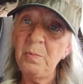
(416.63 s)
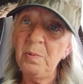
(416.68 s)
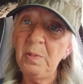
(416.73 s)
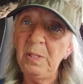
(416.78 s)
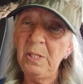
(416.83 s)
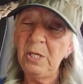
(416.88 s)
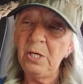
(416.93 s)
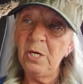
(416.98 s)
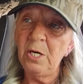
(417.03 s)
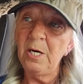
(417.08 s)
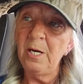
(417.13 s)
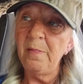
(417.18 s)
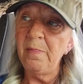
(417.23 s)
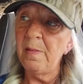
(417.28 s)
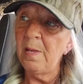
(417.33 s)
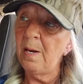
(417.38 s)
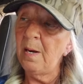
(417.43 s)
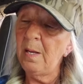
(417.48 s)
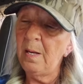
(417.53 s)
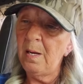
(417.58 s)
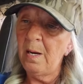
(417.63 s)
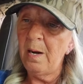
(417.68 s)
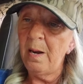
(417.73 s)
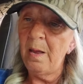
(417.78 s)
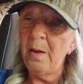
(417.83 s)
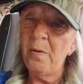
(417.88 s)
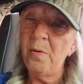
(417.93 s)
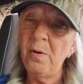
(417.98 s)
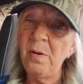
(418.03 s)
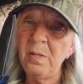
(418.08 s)
be really good. And then I got
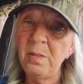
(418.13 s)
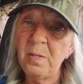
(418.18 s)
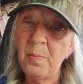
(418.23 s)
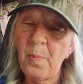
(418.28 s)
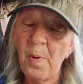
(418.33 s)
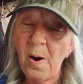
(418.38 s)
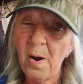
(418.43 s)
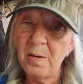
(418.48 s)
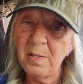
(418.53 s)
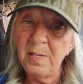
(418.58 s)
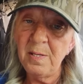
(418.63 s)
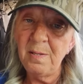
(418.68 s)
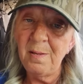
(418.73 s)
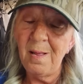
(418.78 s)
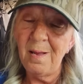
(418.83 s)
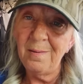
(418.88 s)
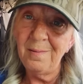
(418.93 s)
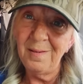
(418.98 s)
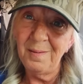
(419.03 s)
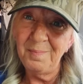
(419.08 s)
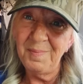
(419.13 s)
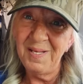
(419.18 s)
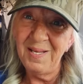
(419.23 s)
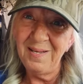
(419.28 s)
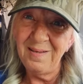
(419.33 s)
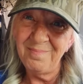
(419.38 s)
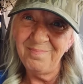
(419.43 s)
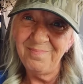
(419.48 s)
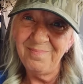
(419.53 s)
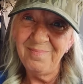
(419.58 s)
out in the parking lot and I'm
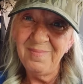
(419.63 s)
like,